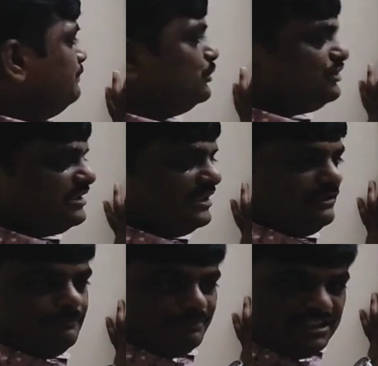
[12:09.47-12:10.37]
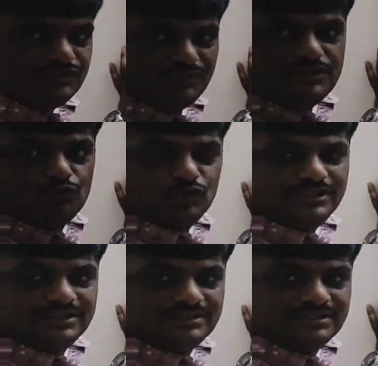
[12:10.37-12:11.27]
input say plus 5
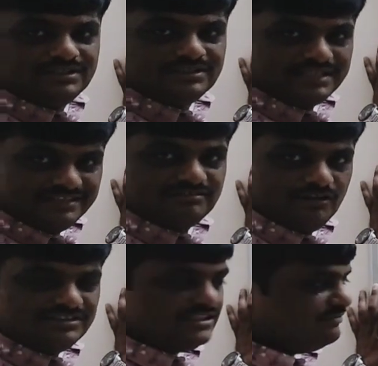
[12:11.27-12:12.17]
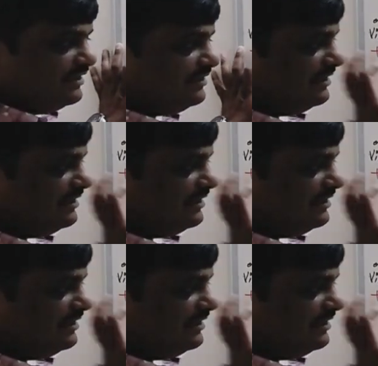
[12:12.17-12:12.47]
volt, that is logic 1,